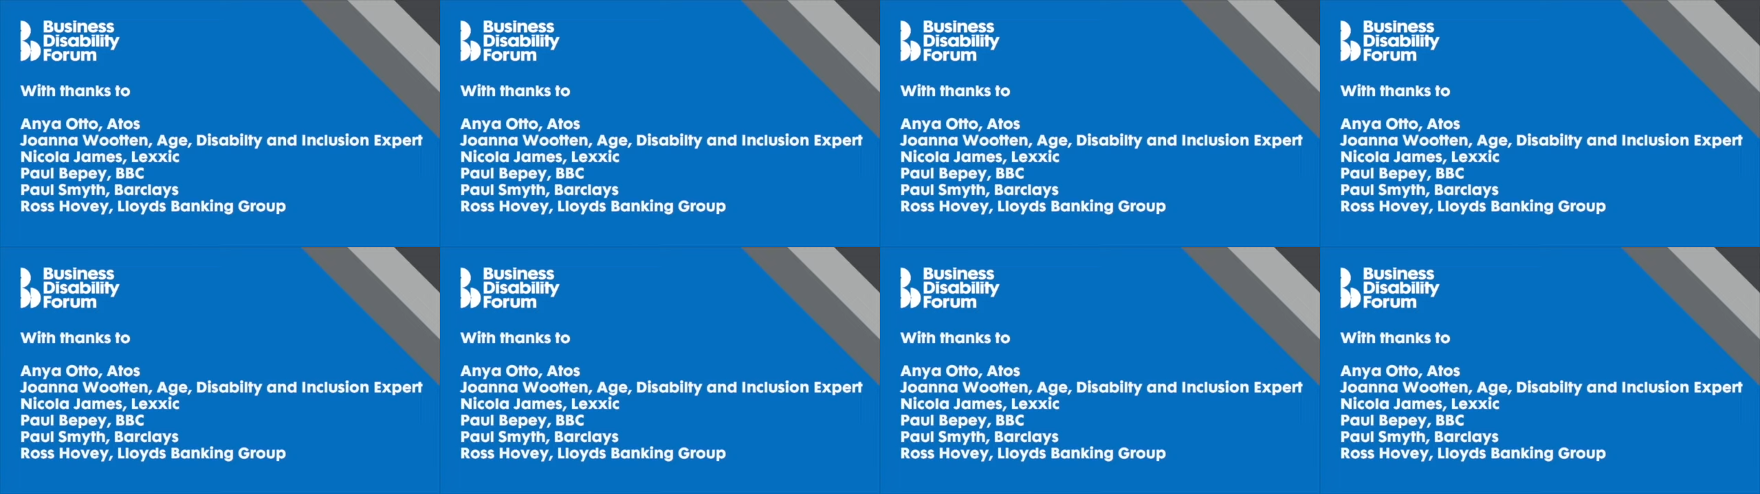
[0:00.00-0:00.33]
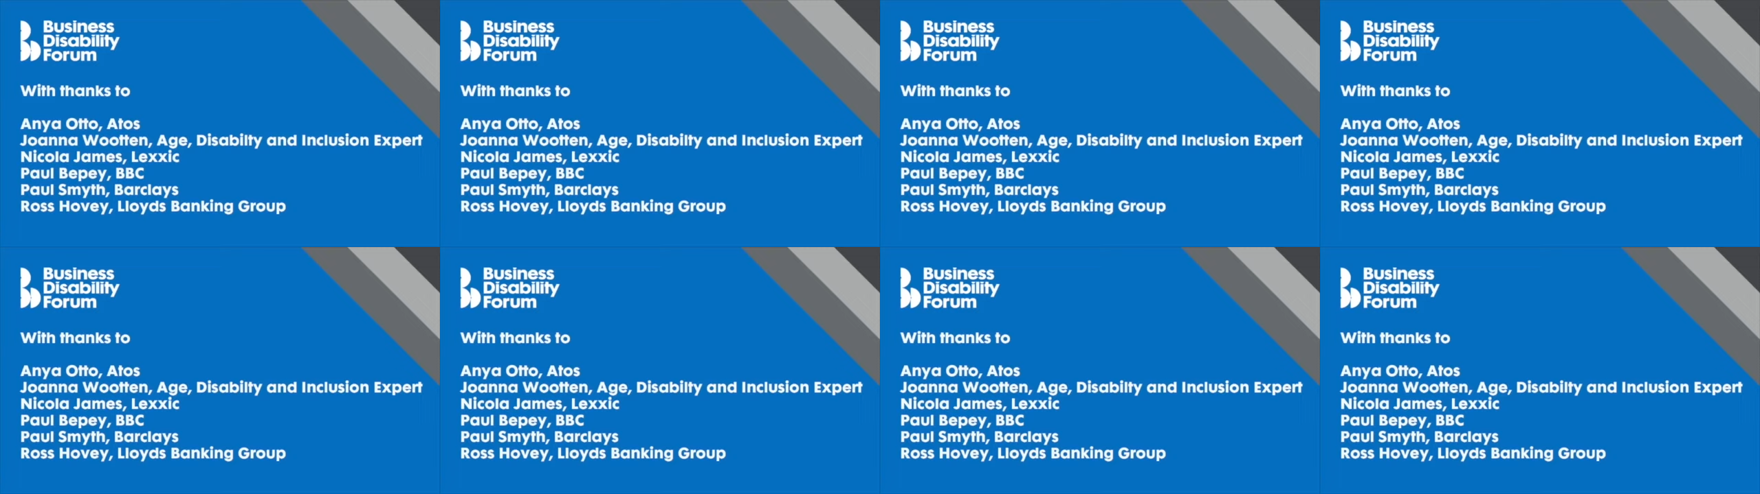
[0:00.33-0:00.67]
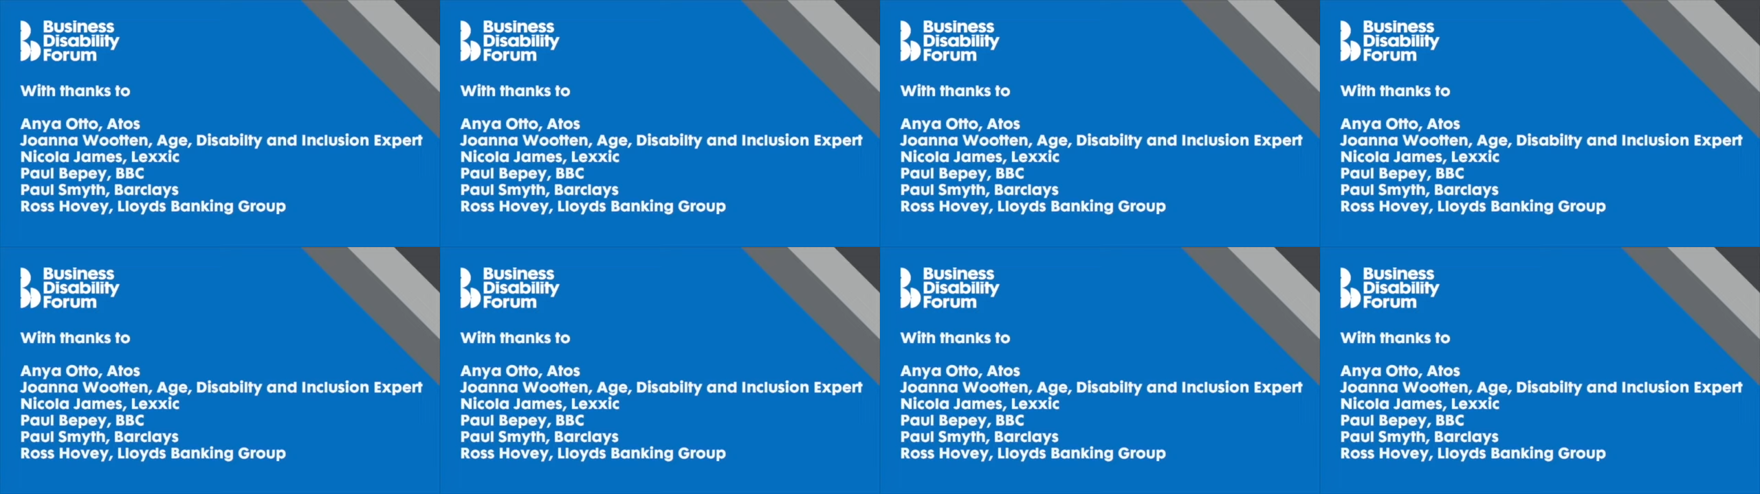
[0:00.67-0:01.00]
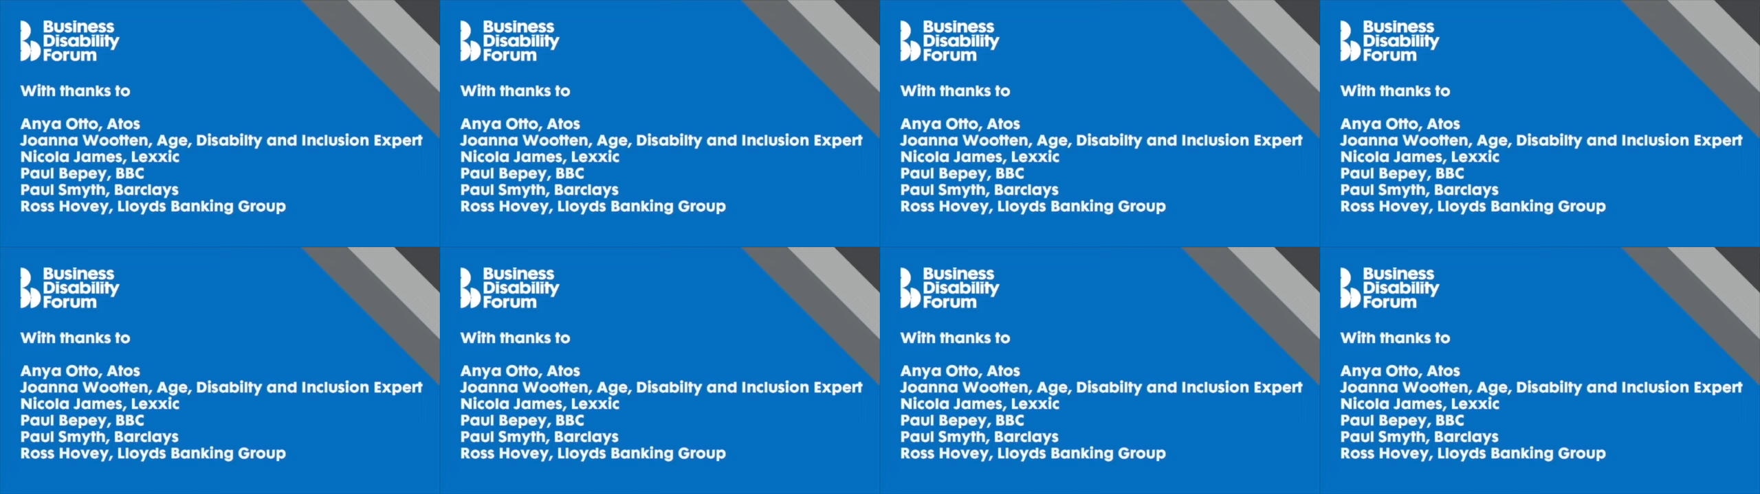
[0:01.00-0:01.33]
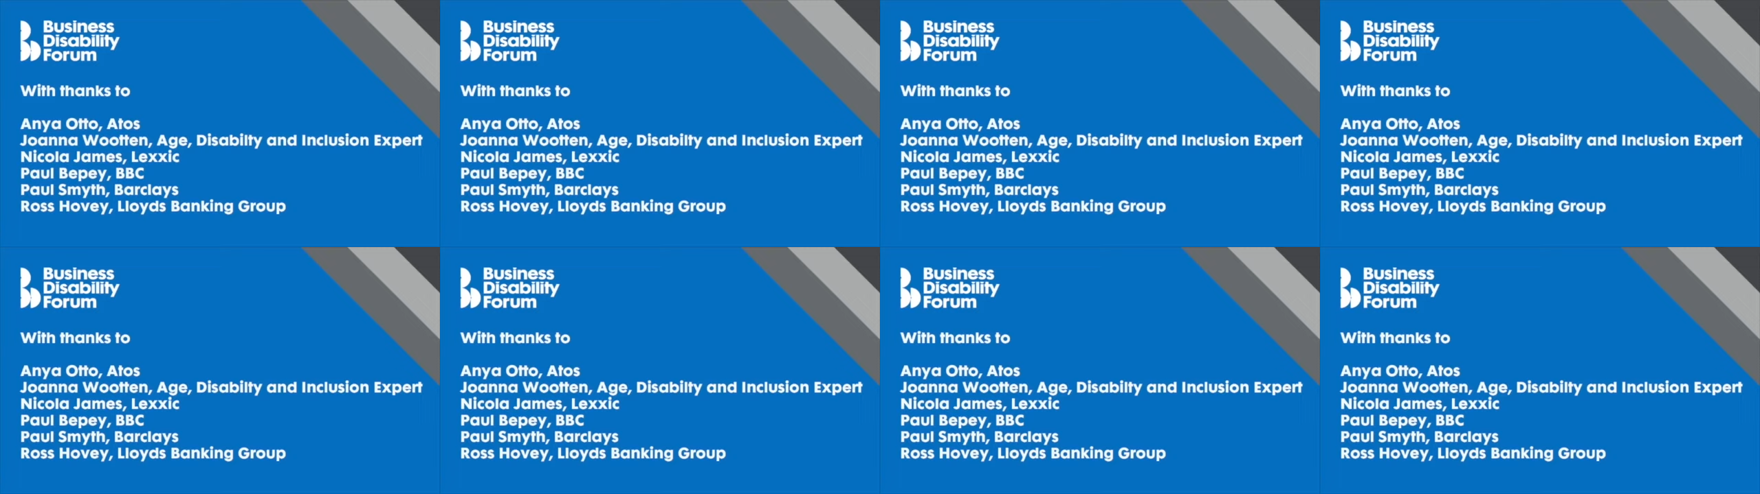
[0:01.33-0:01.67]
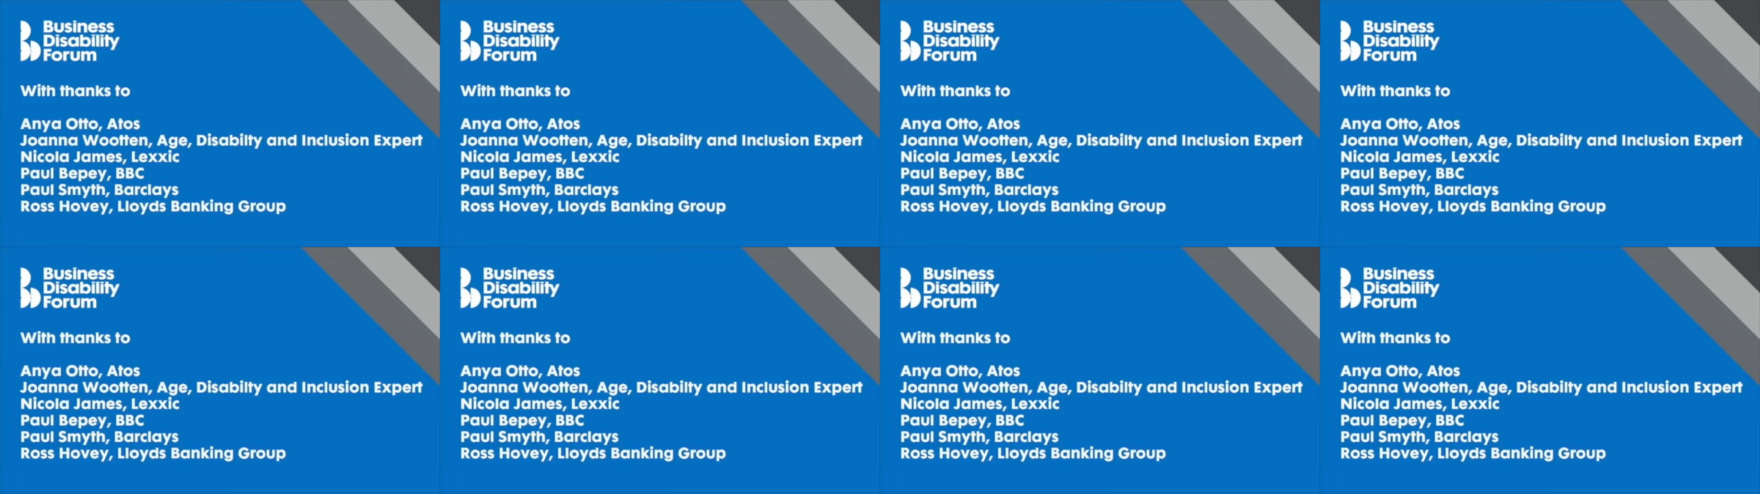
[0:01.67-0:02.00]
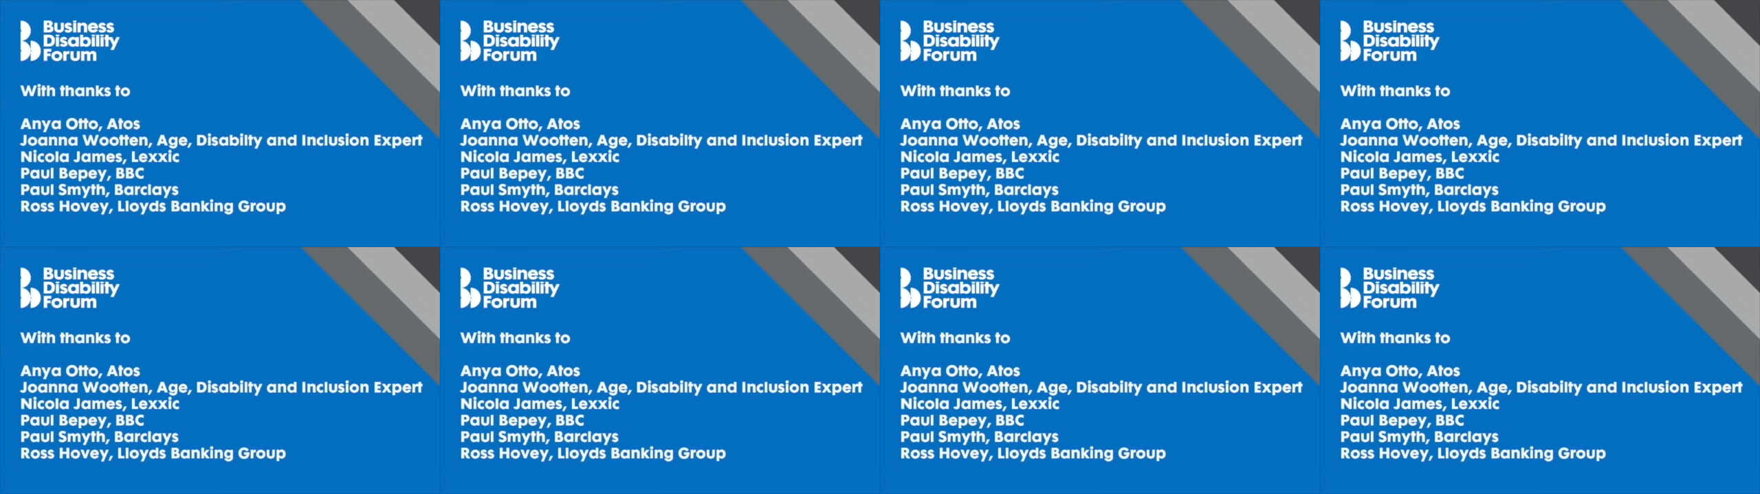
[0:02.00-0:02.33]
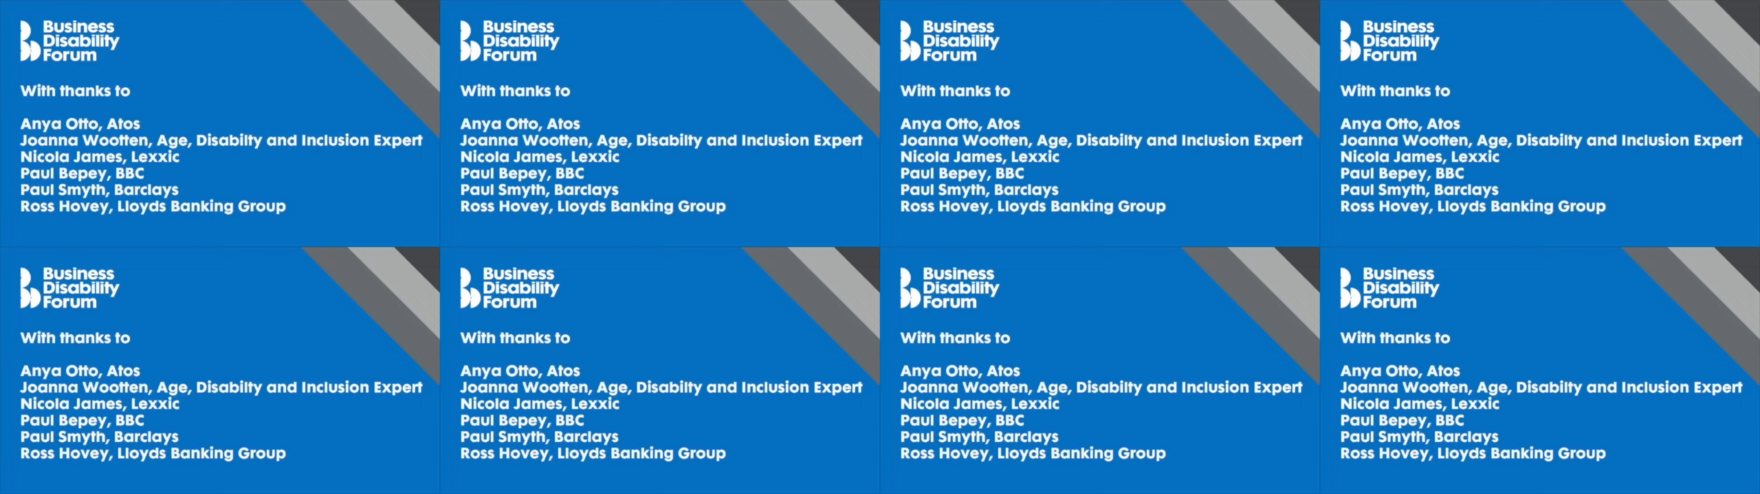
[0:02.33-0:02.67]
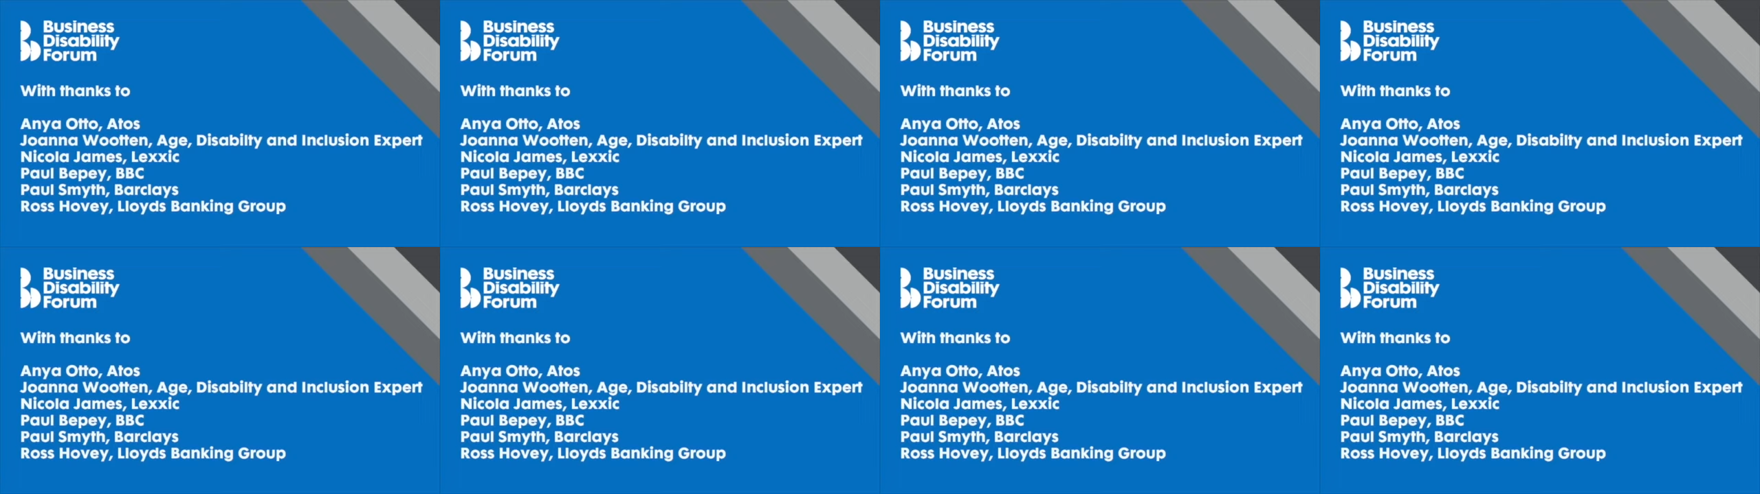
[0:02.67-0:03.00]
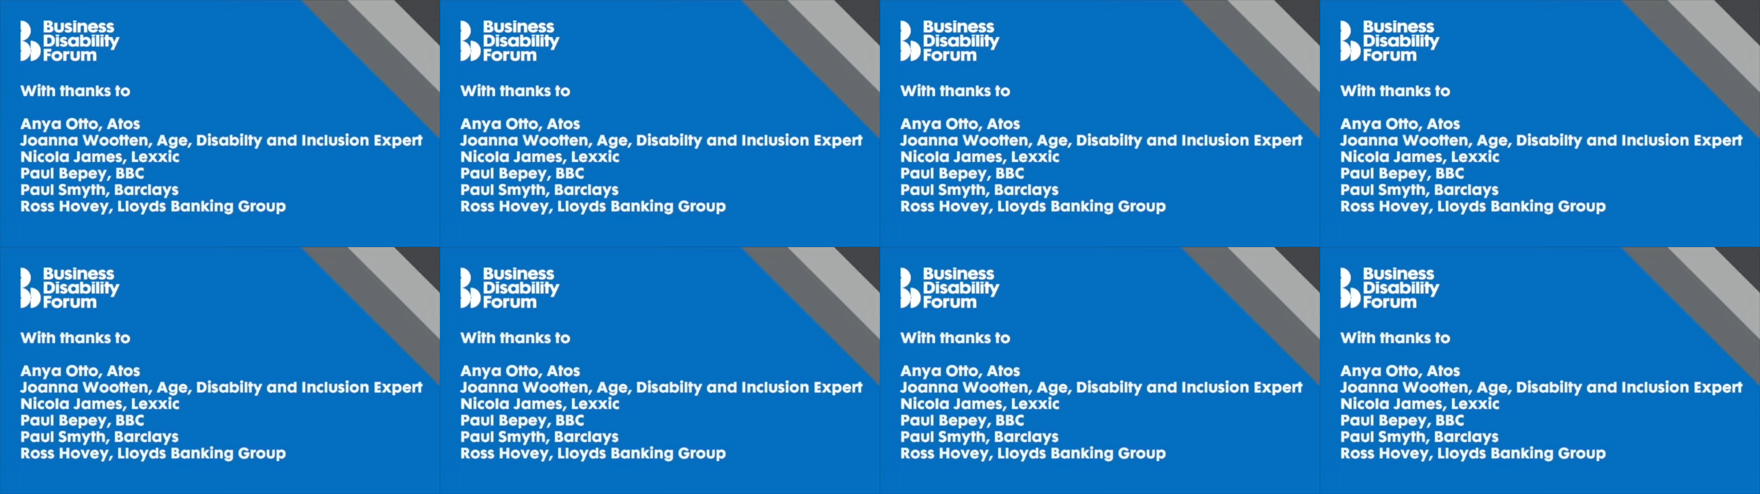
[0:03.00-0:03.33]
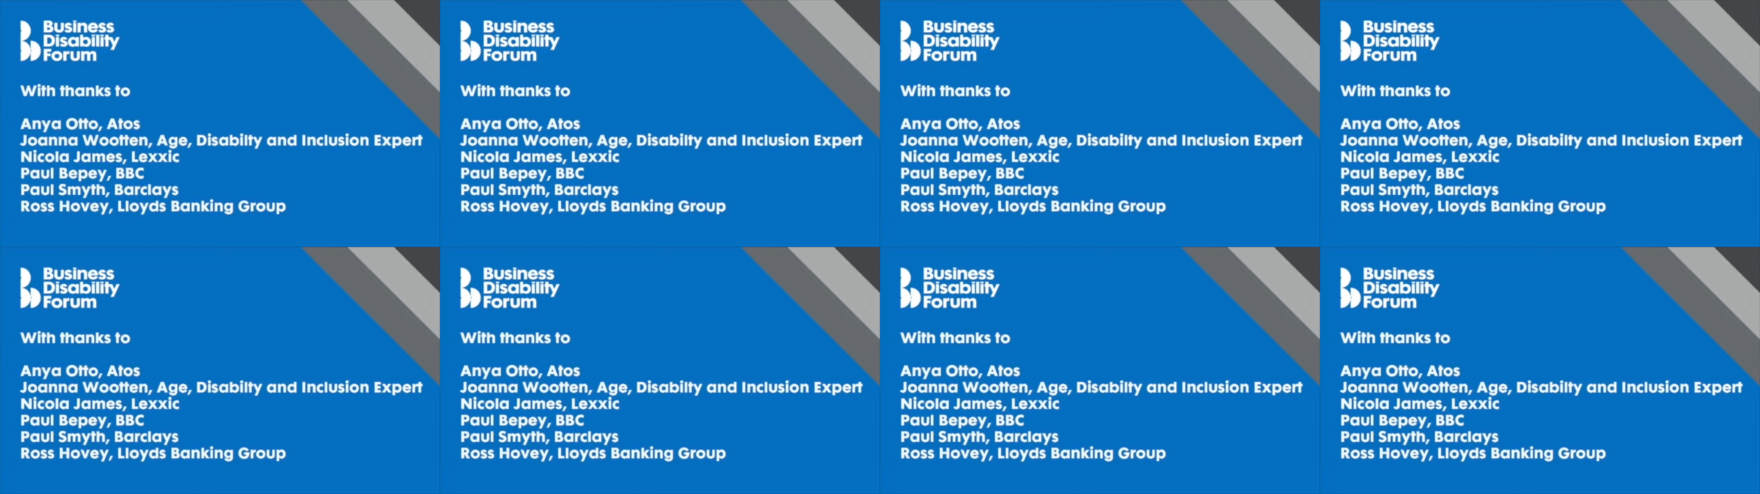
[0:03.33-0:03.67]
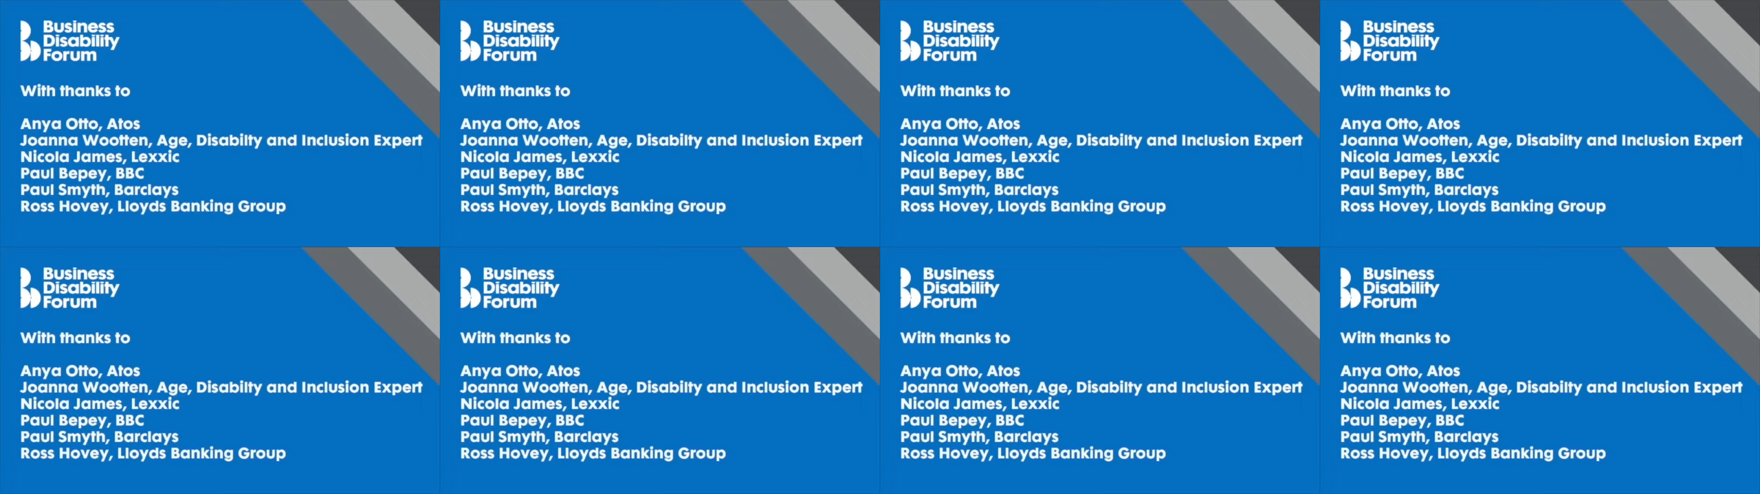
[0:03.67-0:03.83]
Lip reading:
No face is visible, so there are no lips to read.